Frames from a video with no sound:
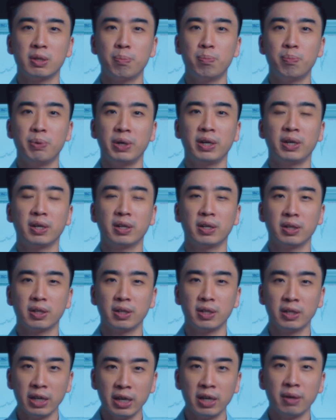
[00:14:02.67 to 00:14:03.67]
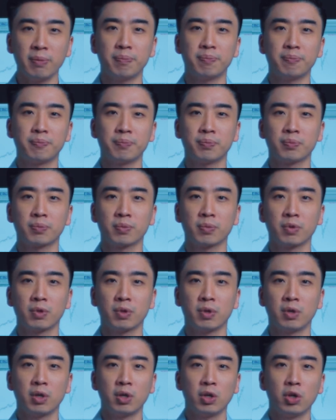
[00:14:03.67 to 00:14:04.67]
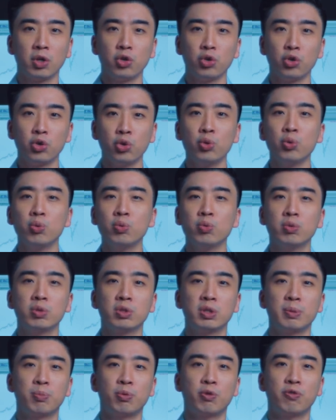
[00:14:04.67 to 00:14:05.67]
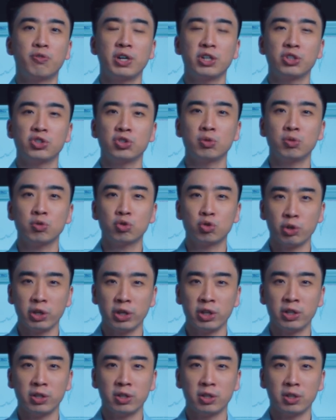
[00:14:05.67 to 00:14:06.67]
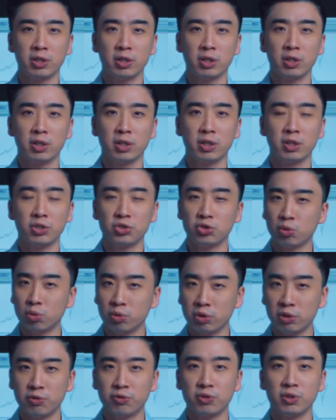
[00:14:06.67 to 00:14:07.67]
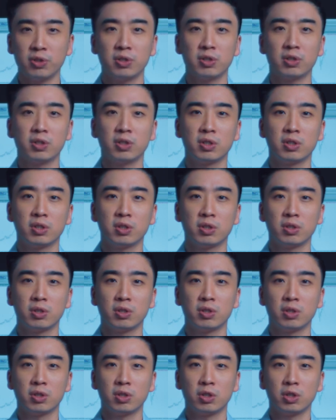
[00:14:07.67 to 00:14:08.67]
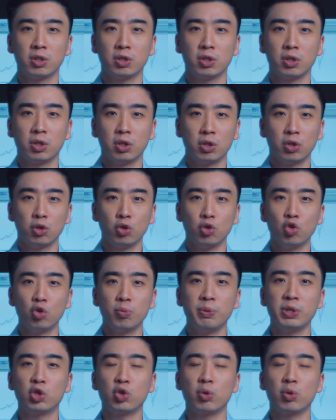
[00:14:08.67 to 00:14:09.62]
the big game. You, the professional trader, is no different. You'll be